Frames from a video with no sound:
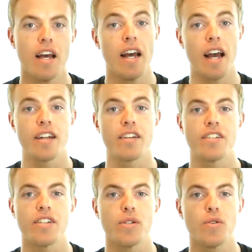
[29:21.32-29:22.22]
And I'll
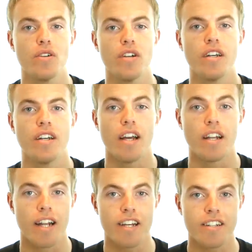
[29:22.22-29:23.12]
see you in
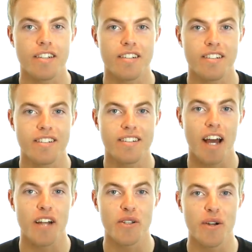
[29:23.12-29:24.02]
the next lesson.
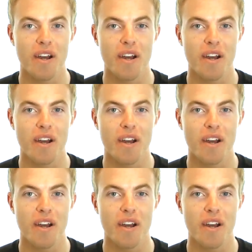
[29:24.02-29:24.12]
Enjoy.